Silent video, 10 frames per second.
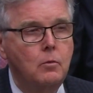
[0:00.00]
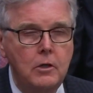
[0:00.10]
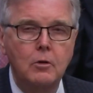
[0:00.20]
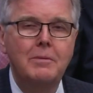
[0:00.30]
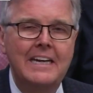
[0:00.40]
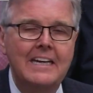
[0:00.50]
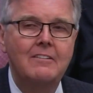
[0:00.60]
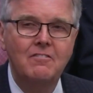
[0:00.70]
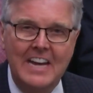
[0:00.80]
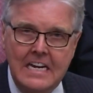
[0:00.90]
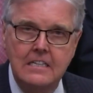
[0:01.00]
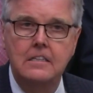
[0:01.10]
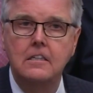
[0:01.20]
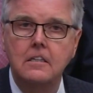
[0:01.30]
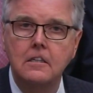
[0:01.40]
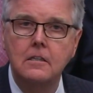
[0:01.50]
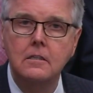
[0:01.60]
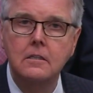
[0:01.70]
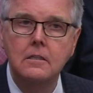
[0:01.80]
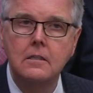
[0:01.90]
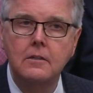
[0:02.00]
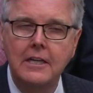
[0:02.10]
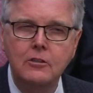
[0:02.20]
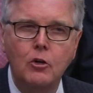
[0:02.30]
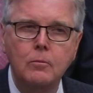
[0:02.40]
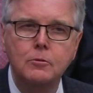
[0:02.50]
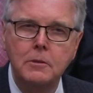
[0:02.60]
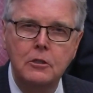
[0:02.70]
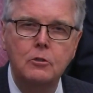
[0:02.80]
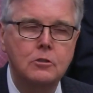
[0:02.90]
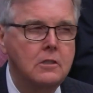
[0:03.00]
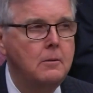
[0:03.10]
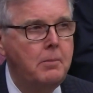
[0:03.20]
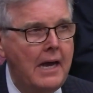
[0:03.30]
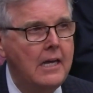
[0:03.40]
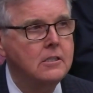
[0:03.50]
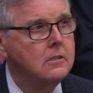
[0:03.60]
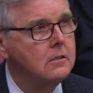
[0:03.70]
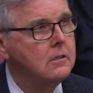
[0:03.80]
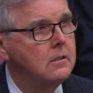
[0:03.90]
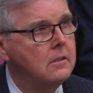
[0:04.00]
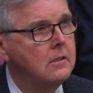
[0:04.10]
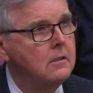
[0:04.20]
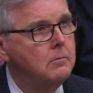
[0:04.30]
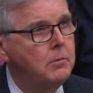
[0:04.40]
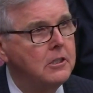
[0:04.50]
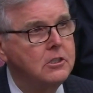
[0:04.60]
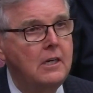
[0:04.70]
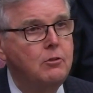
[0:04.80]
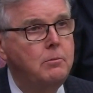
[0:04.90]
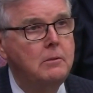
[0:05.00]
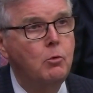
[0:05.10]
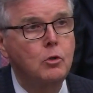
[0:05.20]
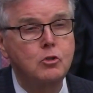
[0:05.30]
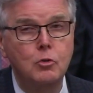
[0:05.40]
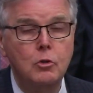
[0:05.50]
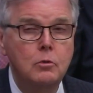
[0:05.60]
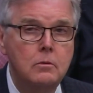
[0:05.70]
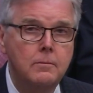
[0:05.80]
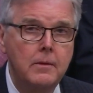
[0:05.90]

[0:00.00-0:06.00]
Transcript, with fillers: We are being invaded. That term has been used in the past, but it's never been more true.